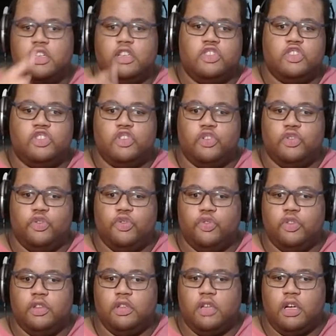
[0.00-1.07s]

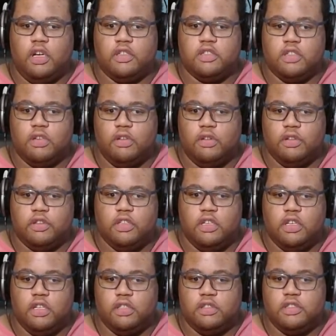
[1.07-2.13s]
to also
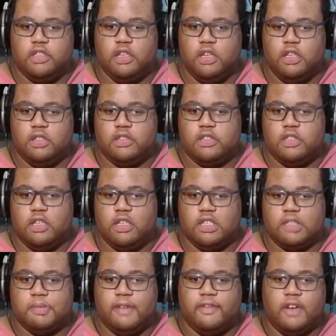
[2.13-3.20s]
to the
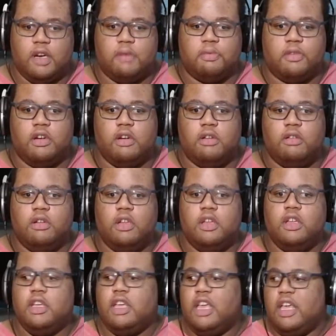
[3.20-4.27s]
Spitfire Pro,
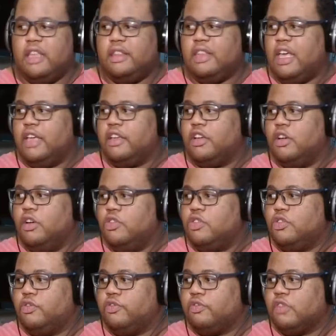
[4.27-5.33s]
and that goes
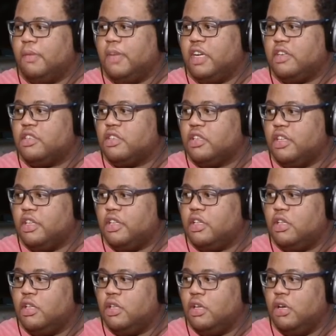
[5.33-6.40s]
from actually
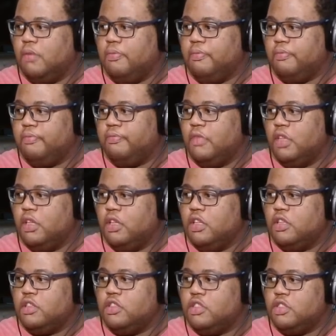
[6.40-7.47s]

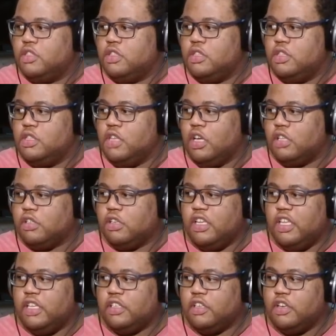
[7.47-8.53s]
the other
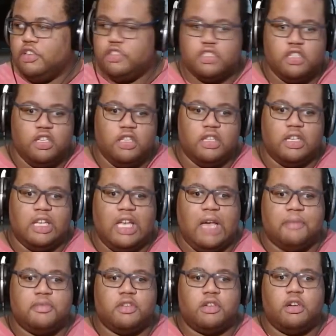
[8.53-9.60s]
end goes to the
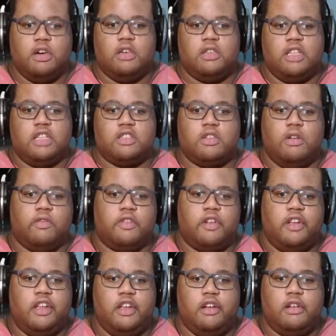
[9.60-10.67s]
capture card that's over
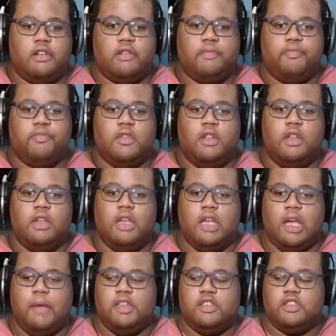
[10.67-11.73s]
here.
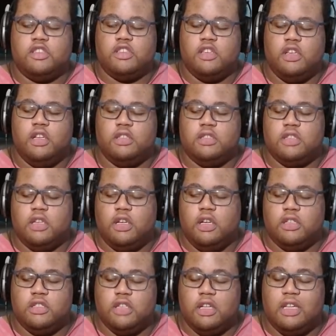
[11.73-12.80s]
I mean to
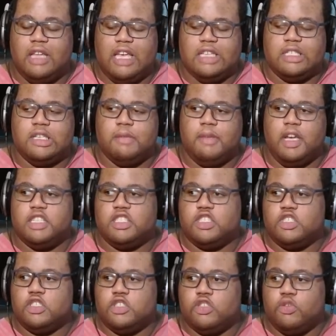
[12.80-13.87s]
the HDMI
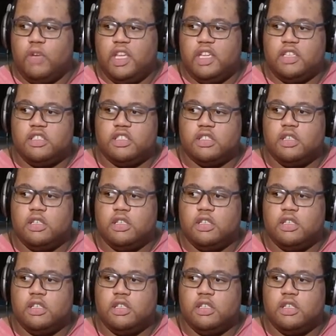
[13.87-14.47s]
switch